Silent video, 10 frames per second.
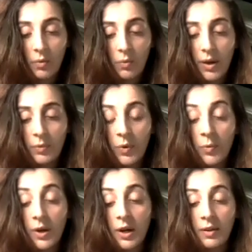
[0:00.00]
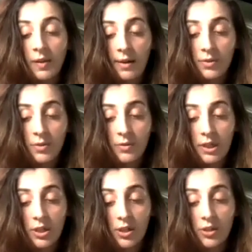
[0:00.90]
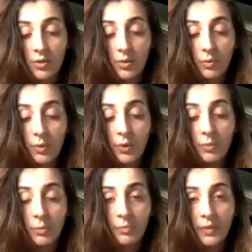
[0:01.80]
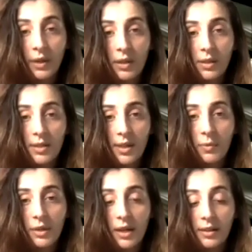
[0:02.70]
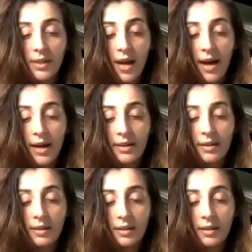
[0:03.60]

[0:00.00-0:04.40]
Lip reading: When we were allowed to return to the room, someone else had